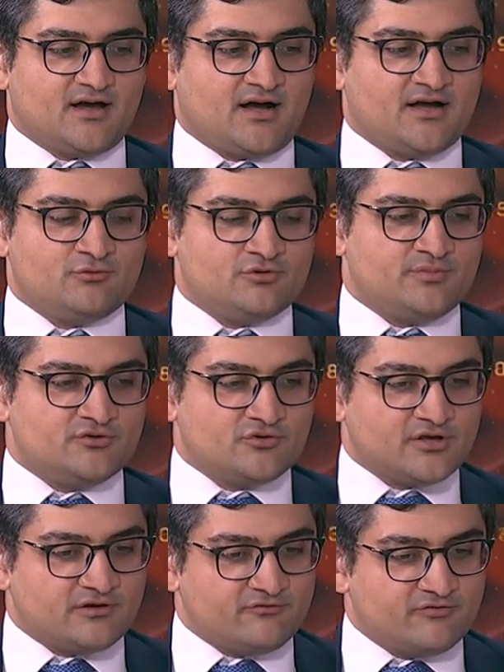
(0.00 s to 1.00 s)
I would be
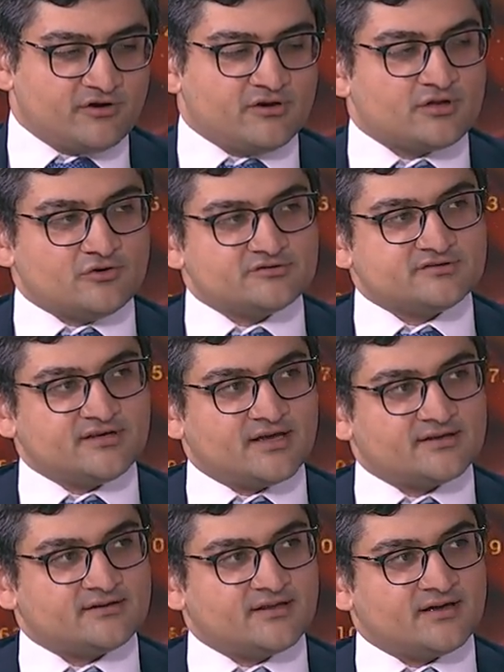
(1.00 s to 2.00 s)
looking very closely
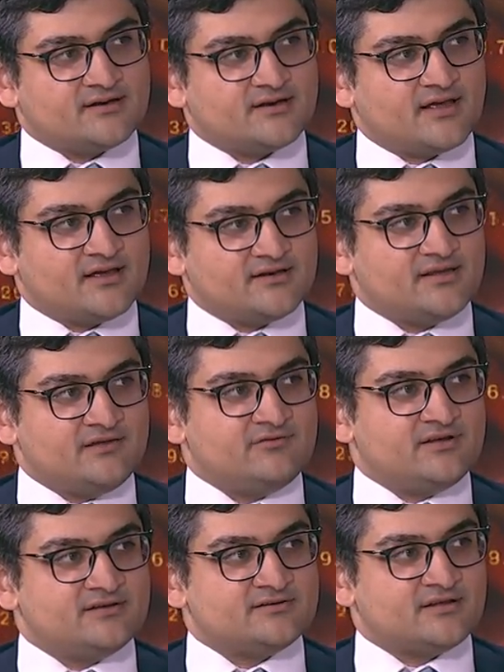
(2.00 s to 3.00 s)
at
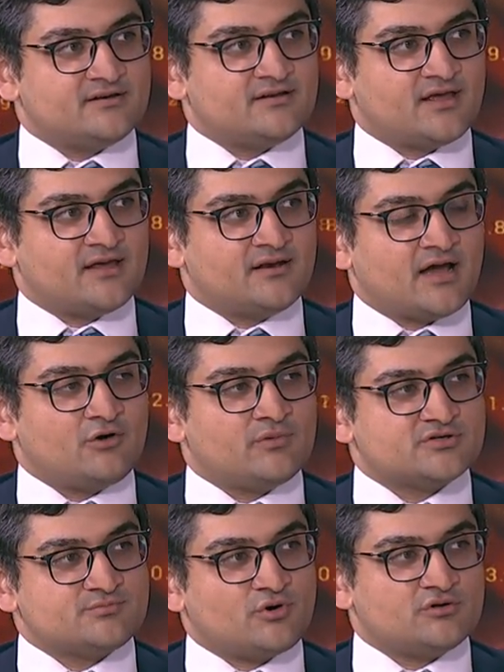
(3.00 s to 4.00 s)
EVs and how
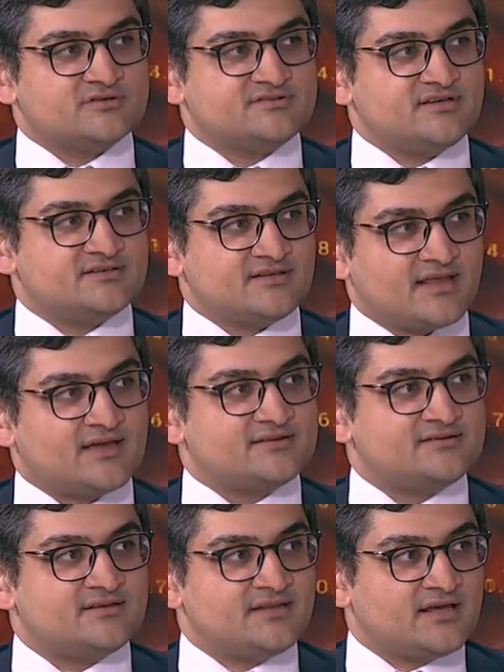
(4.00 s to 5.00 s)
much policy is
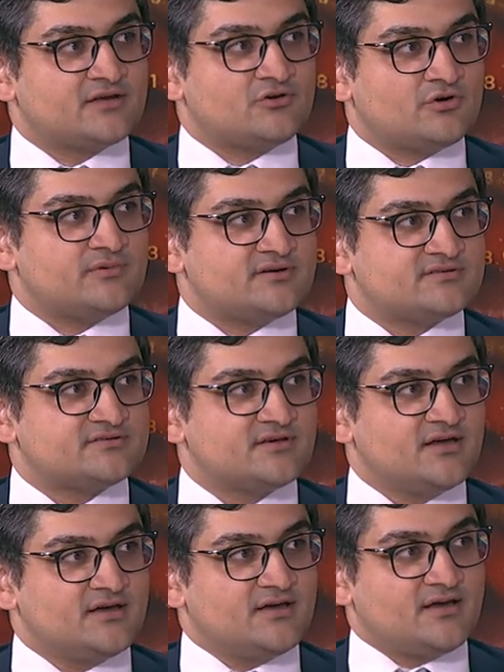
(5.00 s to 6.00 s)
enhancing the economics
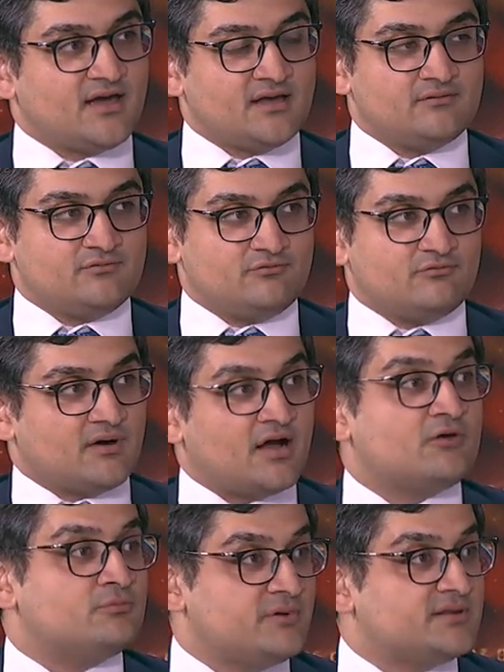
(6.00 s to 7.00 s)
and
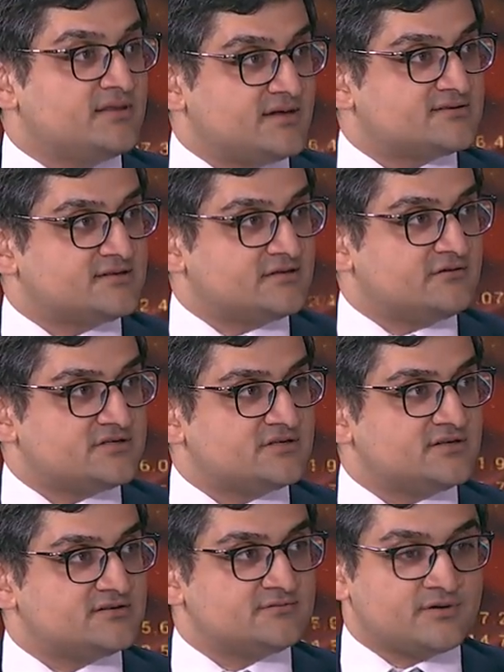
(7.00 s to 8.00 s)
how big the acceleration
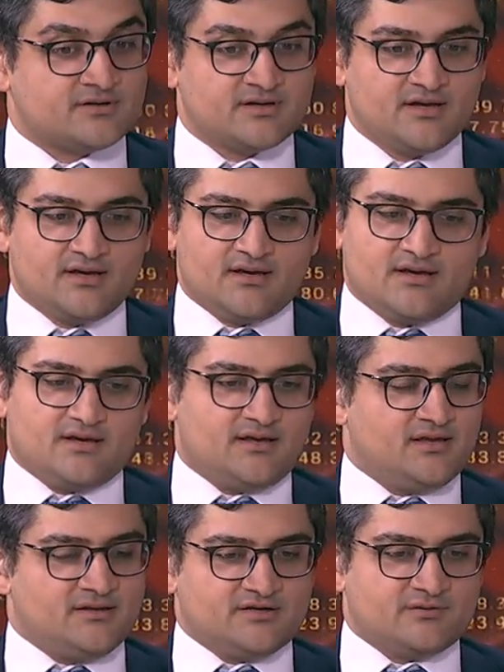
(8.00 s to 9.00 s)
is. But
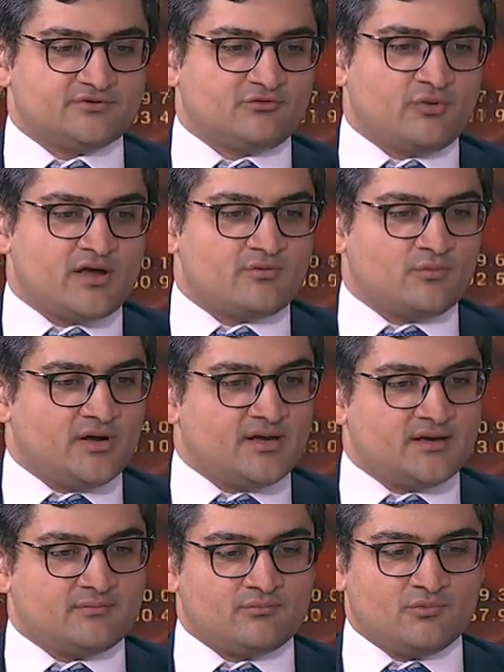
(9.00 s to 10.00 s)
in terms of
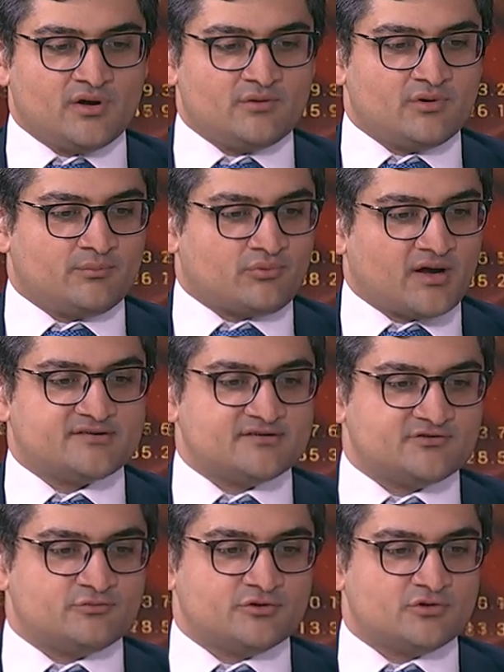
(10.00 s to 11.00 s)
where
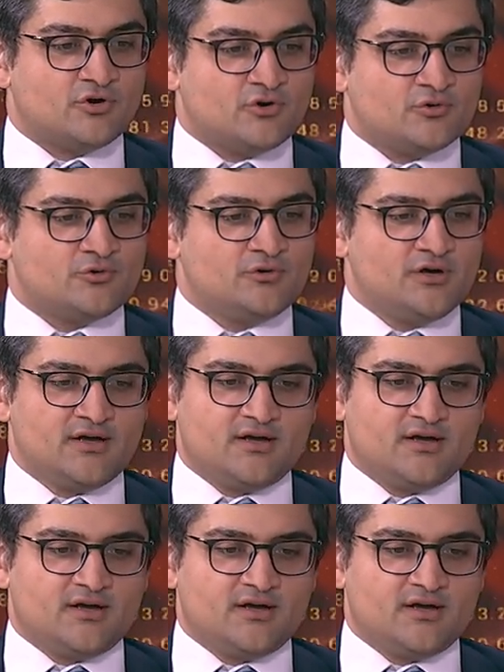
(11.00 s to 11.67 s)
prices will go,